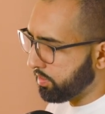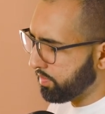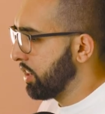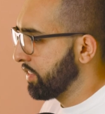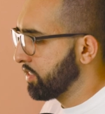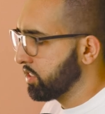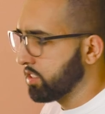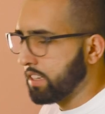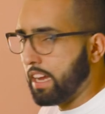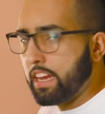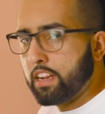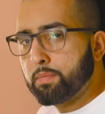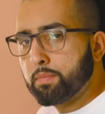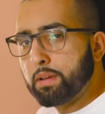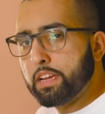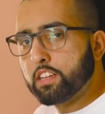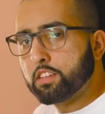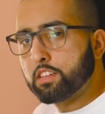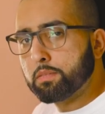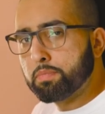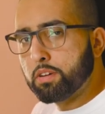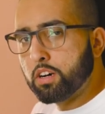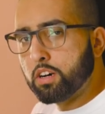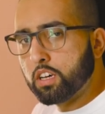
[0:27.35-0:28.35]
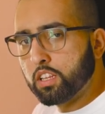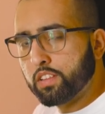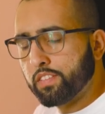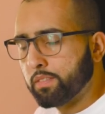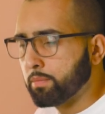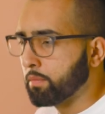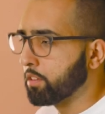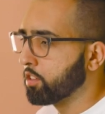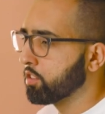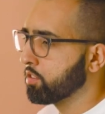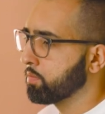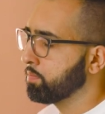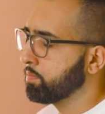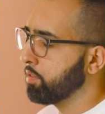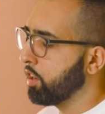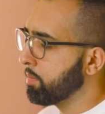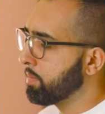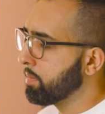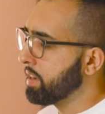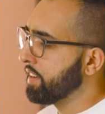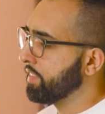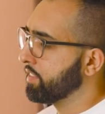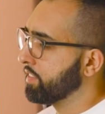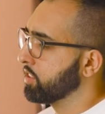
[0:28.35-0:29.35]
I've just animated a path from the bottom
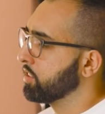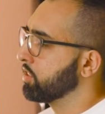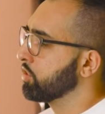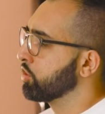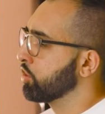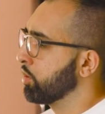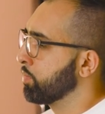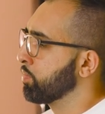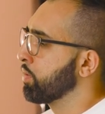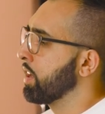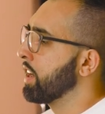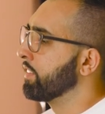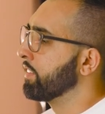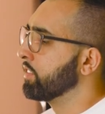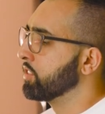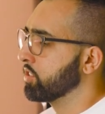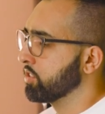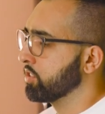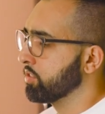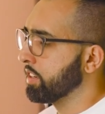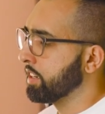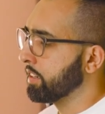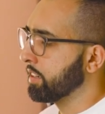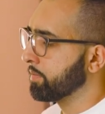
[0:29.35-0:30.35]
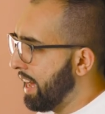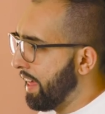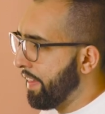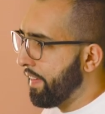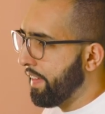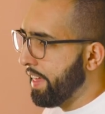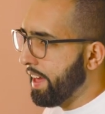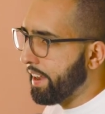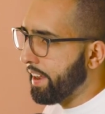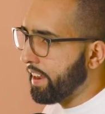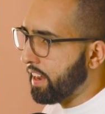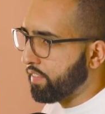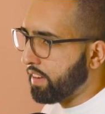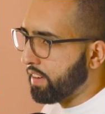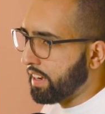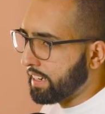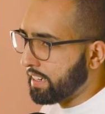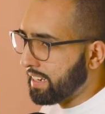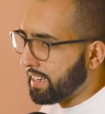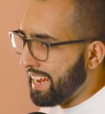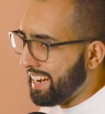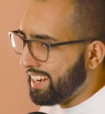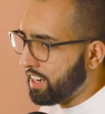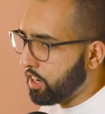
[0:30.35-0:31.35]
left to the top right of the screen, and then I've added
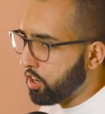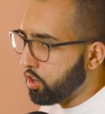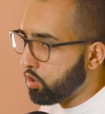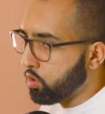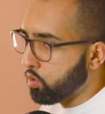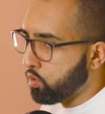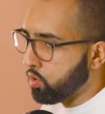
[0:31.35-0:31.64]
Echooo.